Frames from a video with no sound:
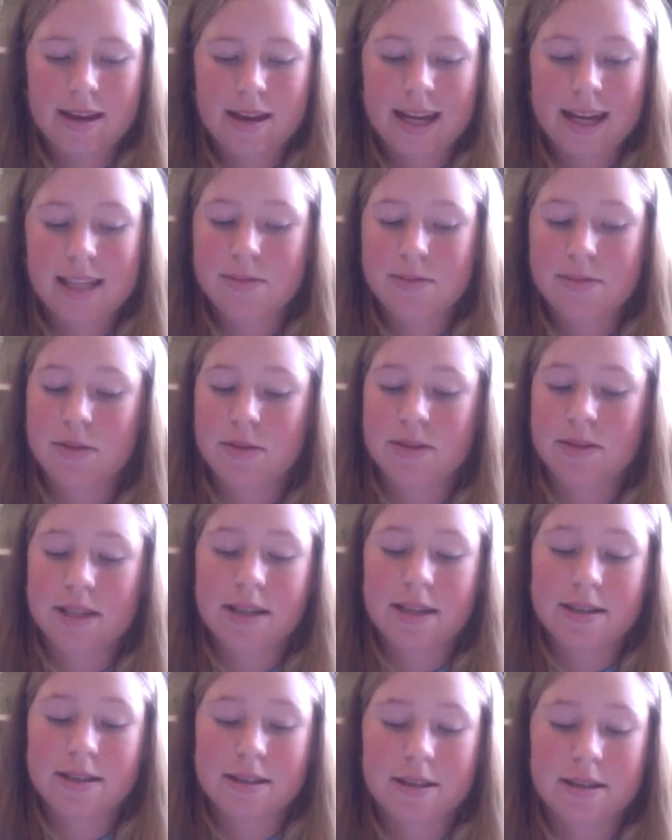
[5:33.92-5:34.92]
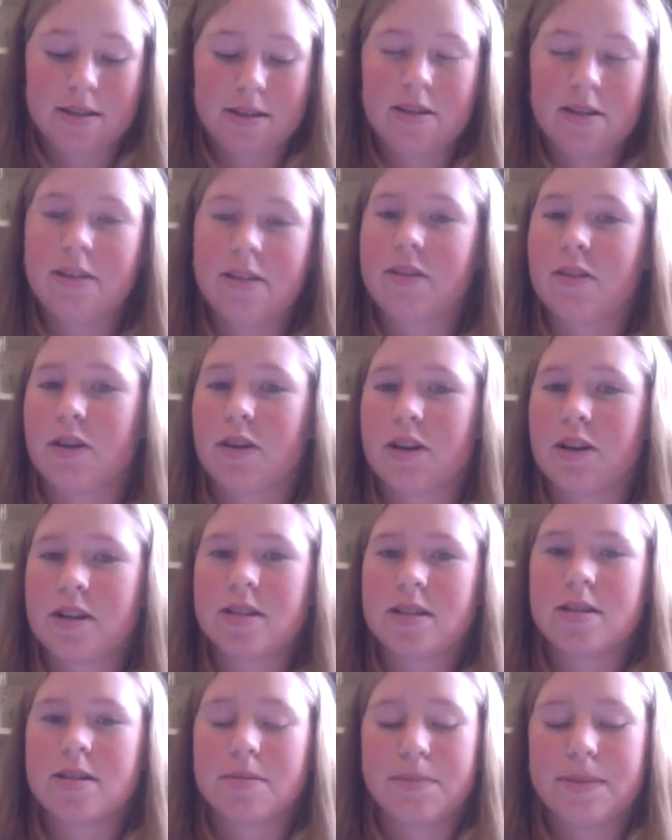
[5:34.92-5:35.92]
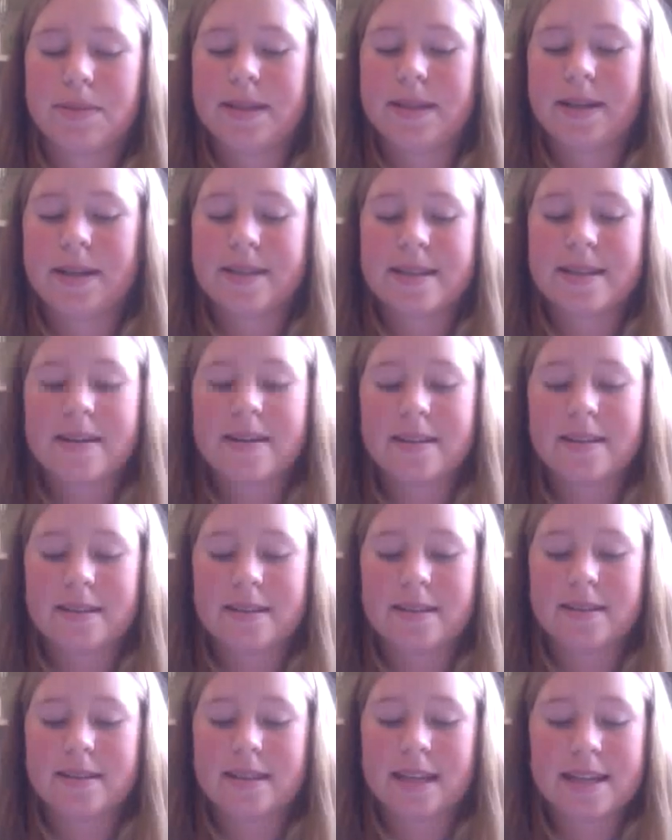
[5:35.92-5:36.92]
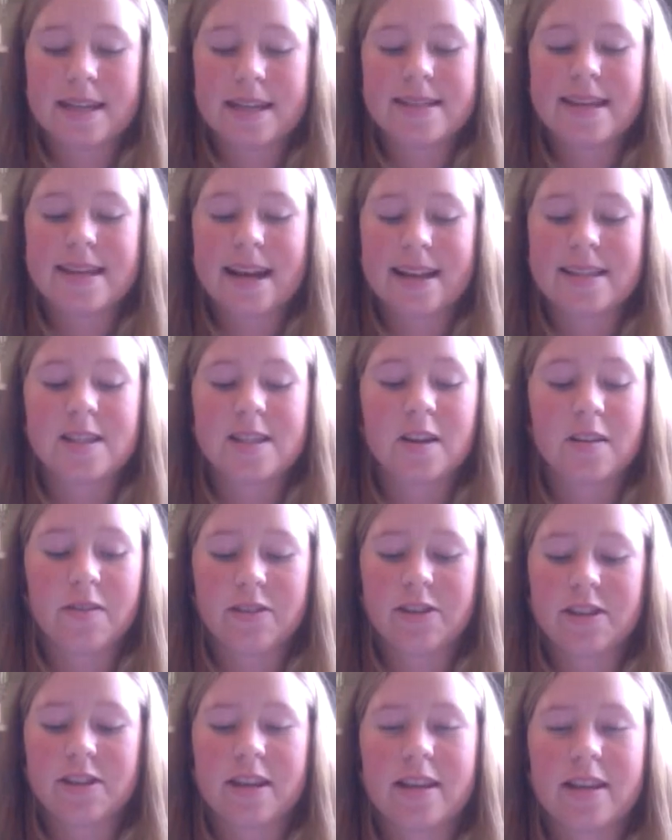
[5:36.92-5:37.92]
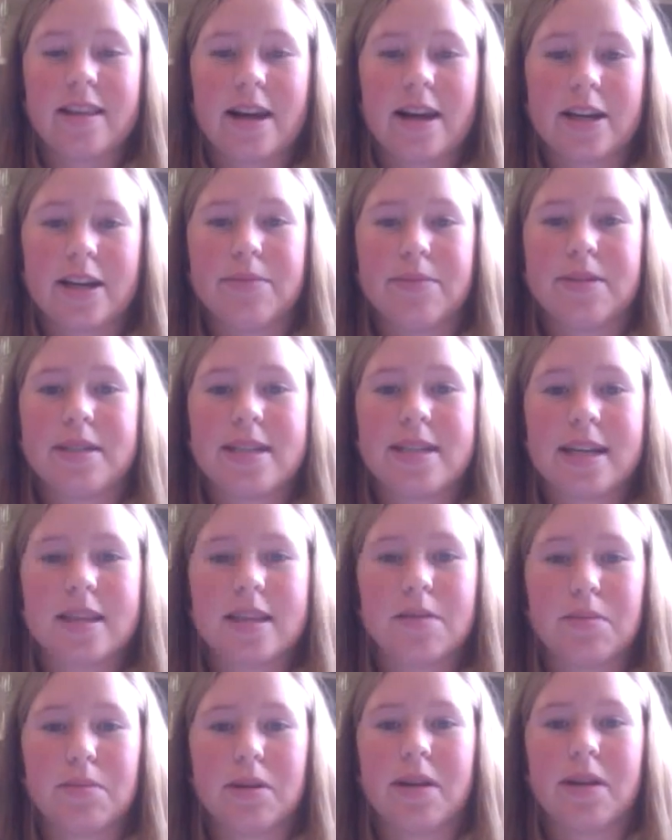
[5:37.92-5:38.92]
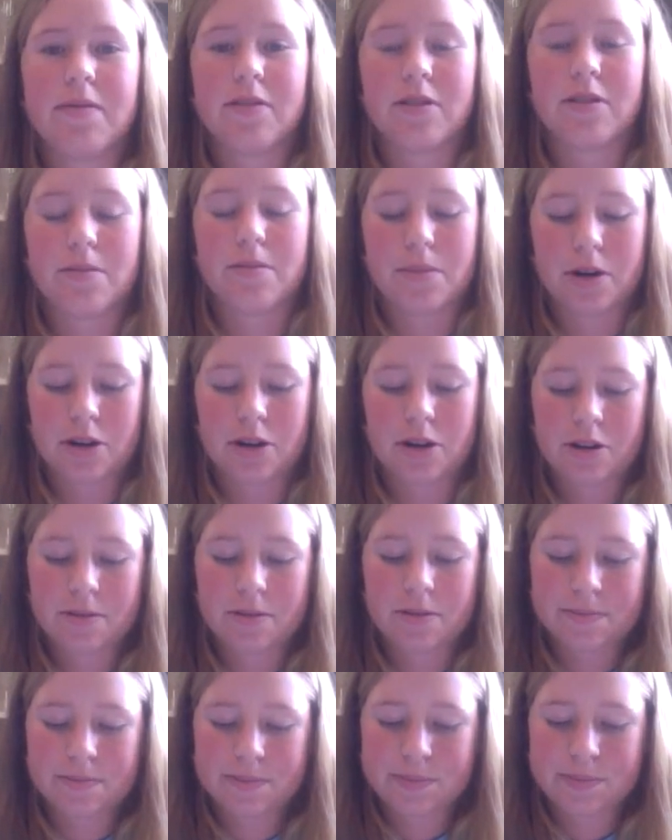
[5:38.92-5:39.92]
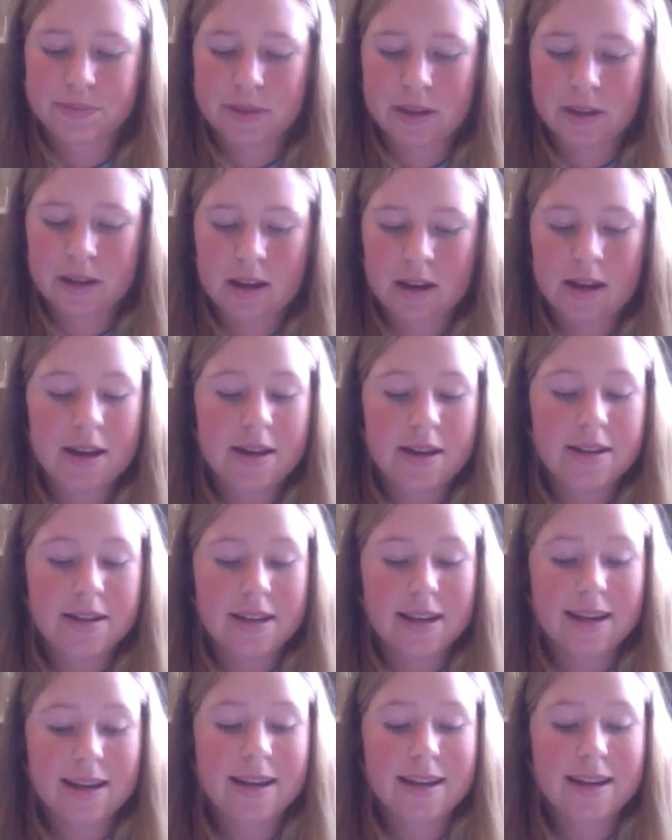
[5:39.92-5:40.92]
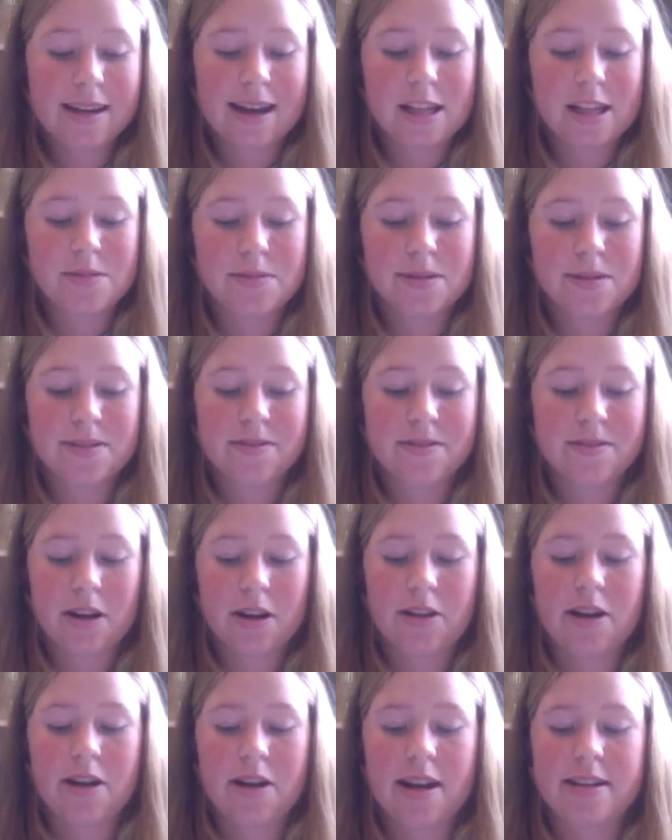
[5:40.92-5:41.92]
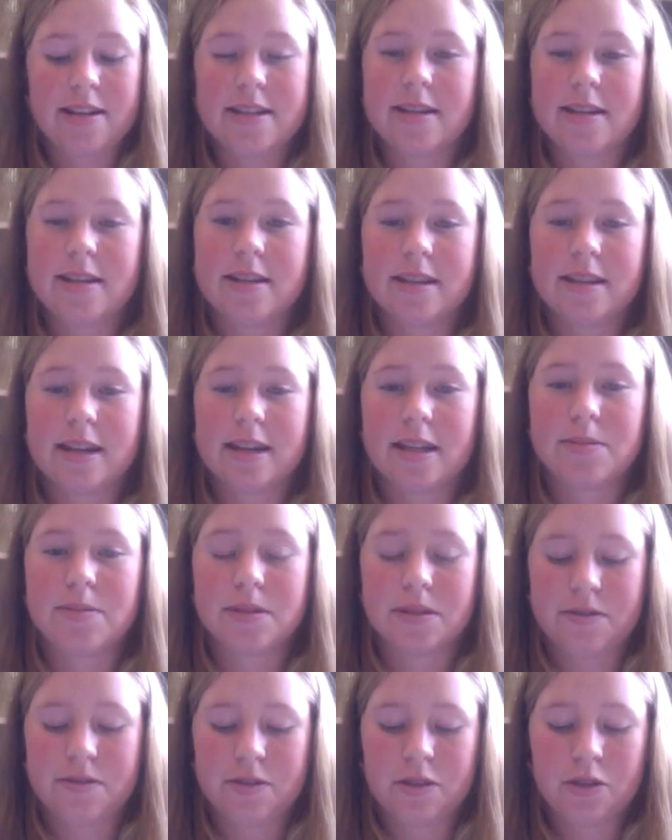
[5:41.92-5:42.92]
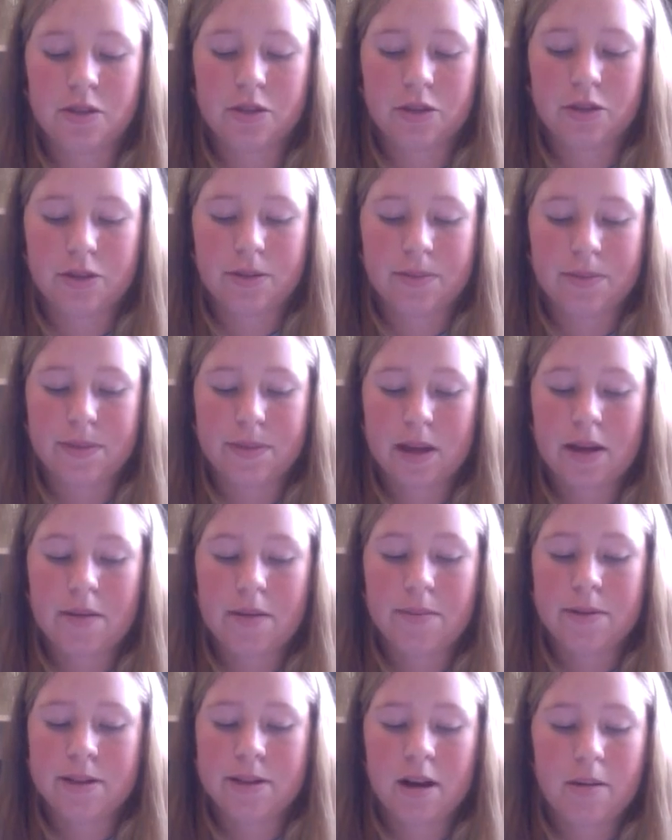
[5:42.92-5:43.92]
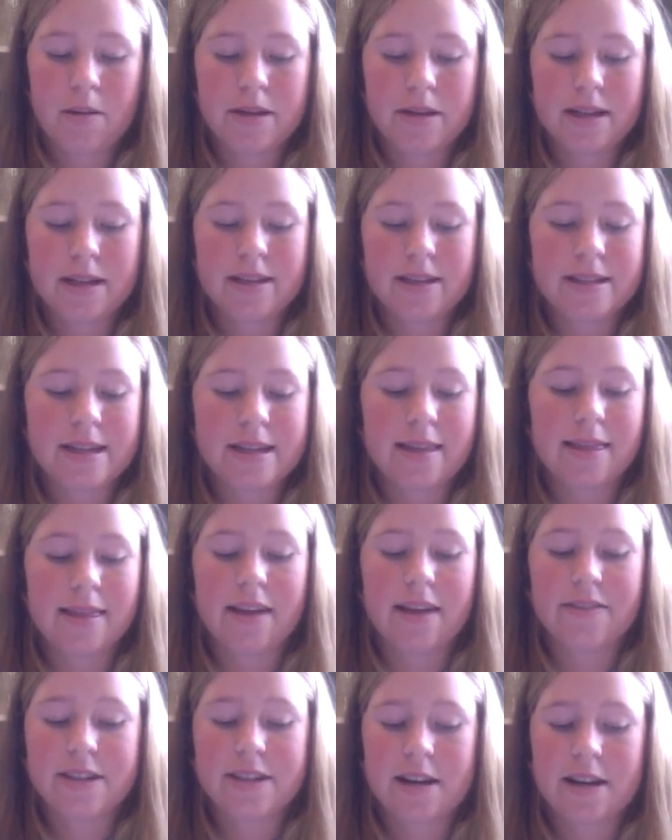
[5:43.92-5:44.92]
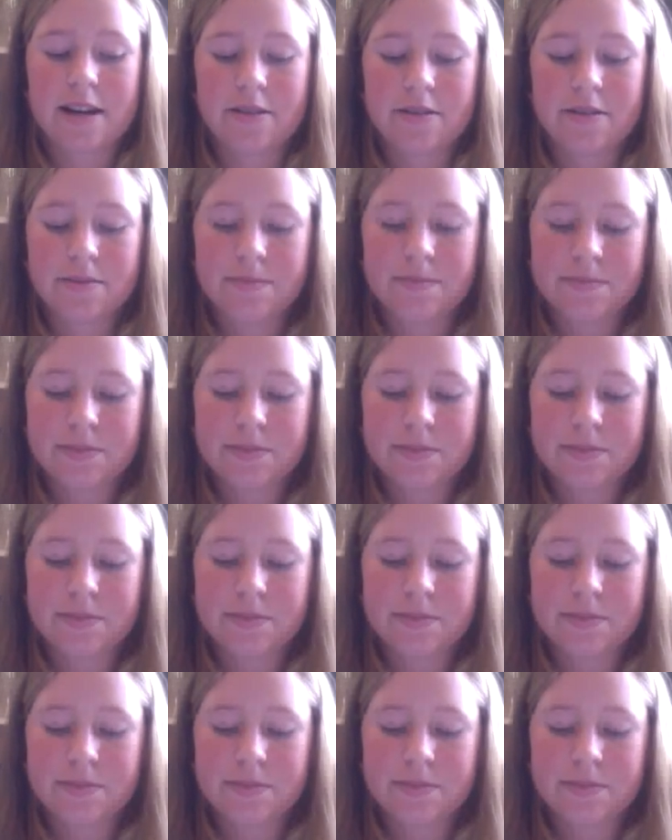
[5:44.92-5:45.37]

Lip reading: Gatsby was innocent, of course, but Daisy had selfishly allowed him to take the blame for the murder. Nick and Gatsby's father had attended Gatsby's funeral, but Tom and Daisy had left town.